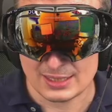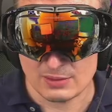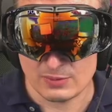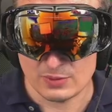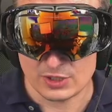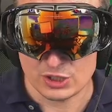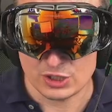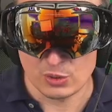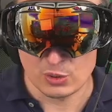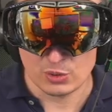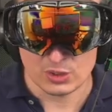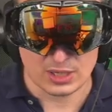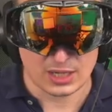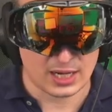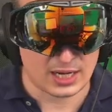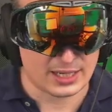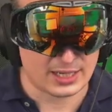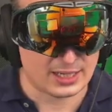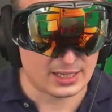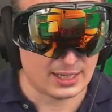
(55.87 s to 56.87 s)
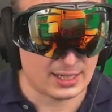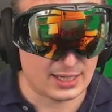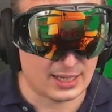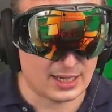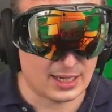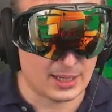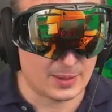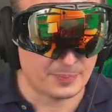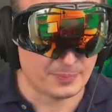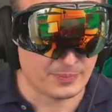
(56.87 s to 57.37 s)
which look like a...
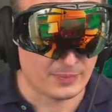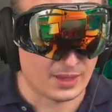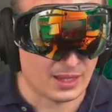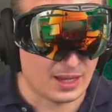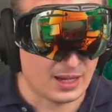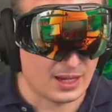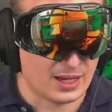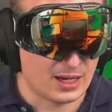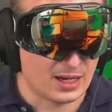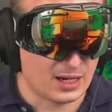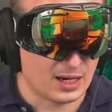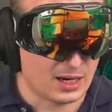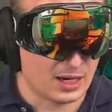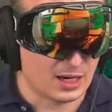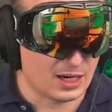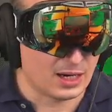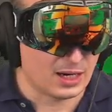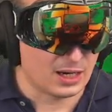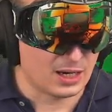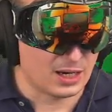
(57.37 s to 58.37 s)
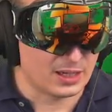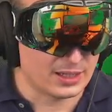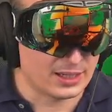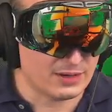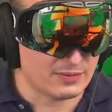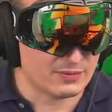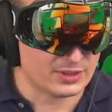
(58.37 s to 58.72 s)
Uh, uh, yeah, be